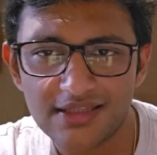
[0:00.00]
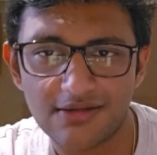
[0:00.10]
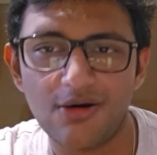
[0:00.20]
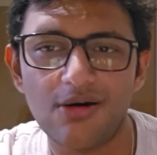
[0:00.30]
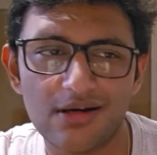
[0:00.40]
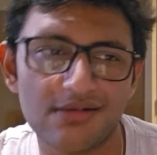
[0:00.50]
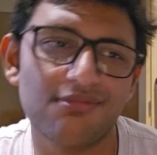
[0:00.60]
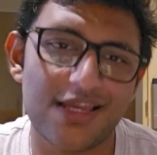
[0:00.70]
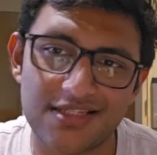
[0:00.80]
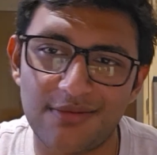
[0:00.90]
or
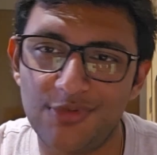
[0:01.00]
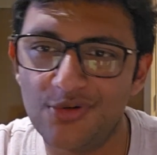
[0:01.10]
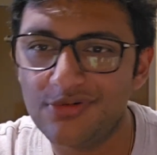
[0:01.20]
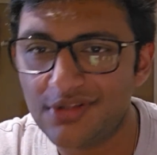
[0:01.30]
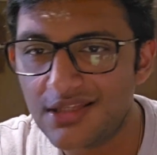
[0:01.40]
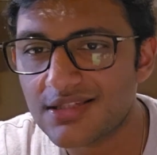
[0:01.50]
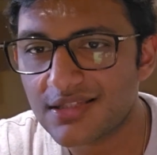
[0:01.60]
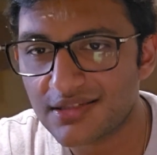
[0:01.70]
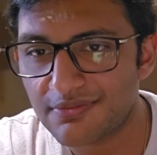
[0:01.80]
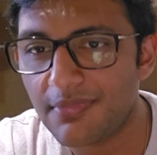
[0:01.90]
SMU,
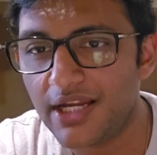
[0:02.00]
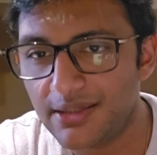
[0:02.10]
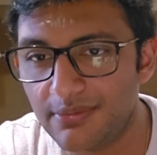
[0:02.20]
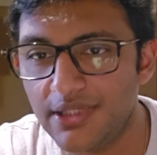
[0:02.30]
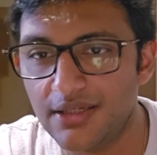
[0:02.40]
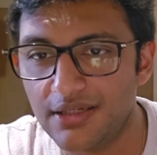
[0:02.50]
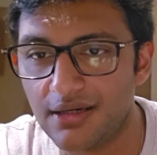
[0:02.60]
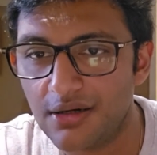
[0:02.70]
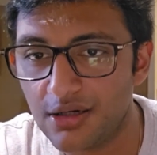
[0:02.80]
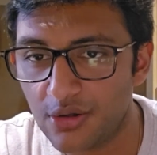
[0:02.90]
this might be
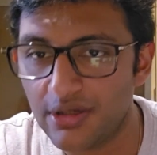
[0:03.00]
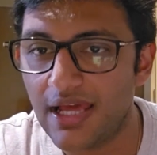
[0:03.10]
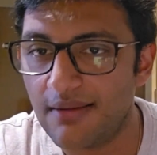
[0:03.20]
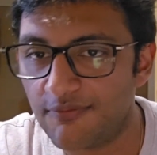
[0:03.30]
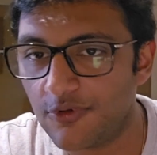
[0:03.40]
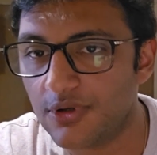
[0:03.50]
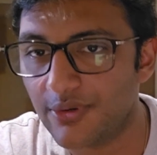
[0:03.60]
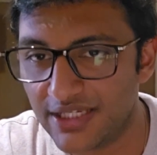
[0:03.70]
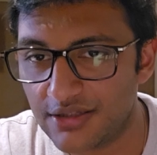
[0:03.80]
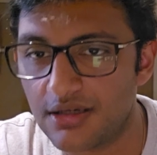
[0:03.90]
a good, helpful,
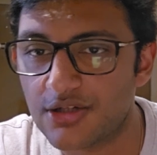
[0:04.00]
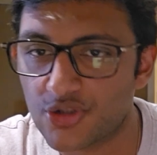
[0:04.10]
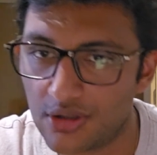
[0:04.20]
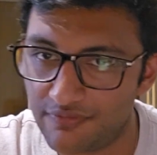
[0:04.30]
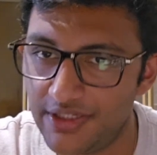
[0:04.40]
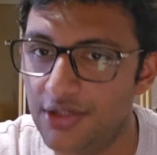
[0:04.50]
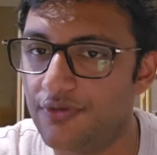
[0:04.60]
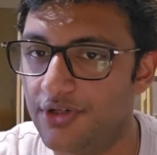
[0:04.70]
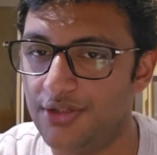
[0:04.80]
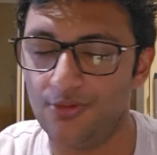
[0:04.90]
quick, short video
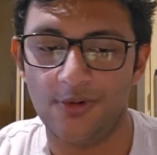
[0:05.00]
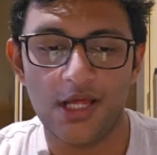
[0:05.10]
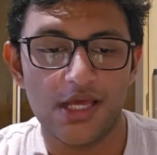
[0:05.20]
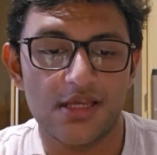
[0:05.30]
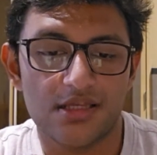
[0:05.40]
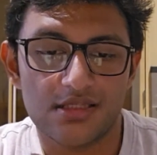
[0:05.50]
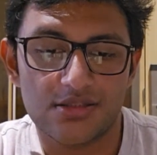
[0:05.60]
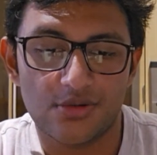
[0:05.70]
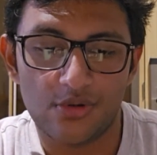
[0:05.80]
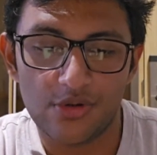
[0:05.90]
for you.
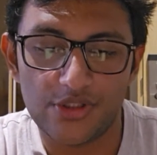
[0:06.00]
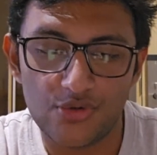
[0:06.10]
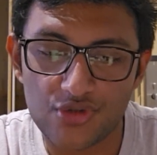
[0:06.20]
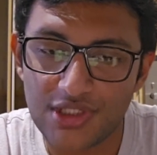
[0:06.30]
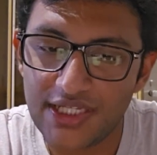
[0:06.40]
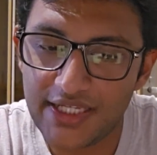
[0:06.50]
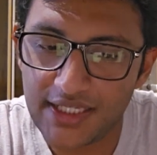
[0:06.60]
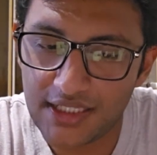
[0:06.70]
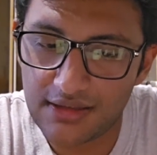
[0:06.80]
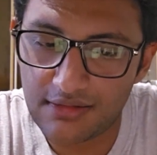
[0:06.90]
So
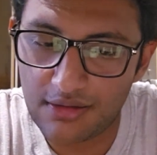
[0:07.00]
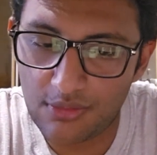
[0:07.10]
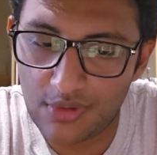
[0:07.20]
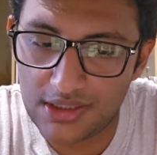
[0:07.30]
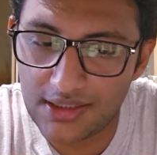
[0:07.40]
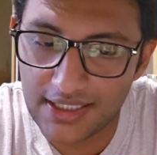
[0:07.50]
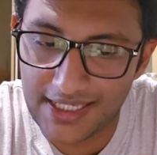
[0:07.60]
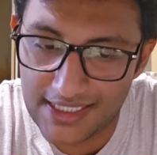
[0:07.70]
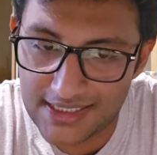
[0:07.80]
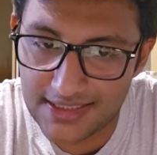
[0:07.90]
usually what the
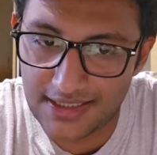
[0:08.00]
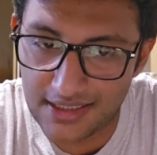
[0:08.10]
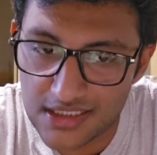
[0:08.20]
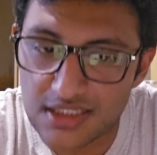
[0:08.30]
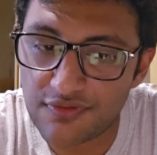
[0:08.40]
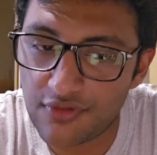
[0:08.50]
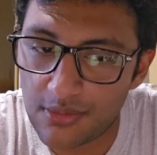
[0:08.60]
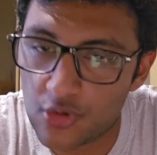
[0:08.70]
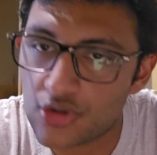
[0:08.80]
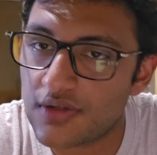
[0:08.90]
case is for
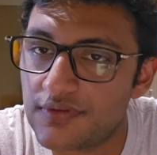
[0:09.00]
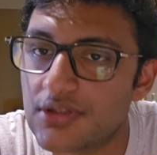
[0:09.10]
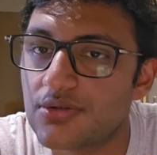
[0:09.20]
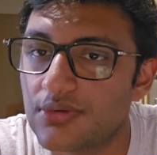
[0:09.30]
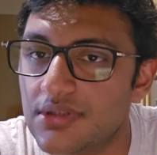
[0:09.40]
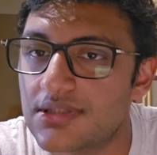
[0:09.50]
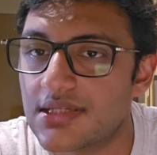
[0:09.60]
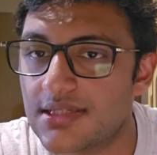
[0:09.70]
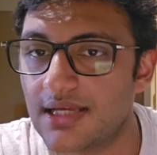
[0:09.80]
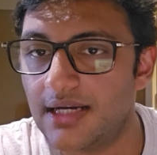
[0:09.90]
most of the students
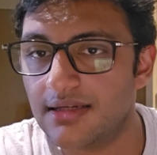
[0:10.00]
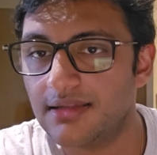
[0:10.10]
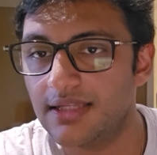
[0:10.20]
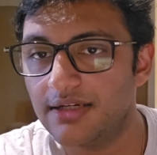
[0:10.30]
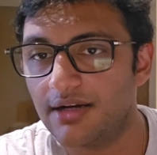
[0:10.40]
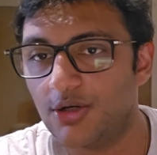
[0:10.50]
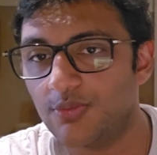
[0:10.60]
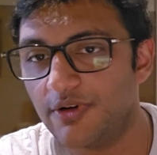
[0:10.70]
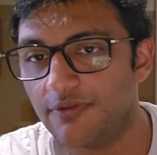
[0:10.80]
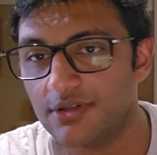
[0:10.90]
is that they try to
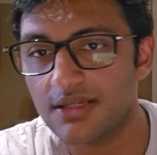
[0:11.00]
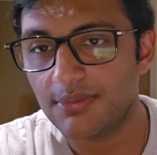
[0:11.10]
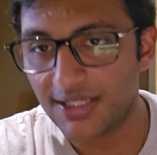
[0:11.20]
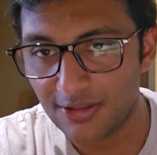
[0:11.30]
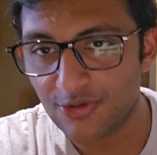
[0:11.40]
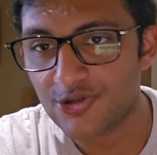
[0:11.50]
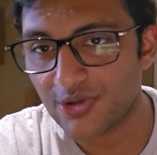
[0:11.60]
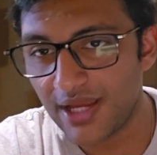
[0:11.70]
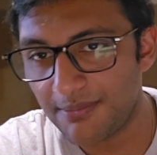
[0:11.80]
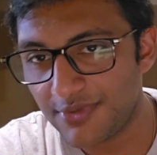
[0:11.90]
prefer something close to
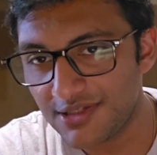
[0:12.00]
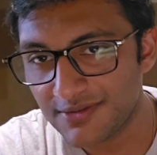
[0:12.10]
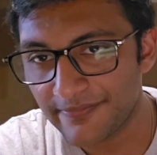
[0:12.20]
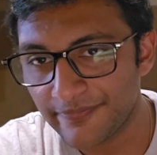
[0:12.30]
campus,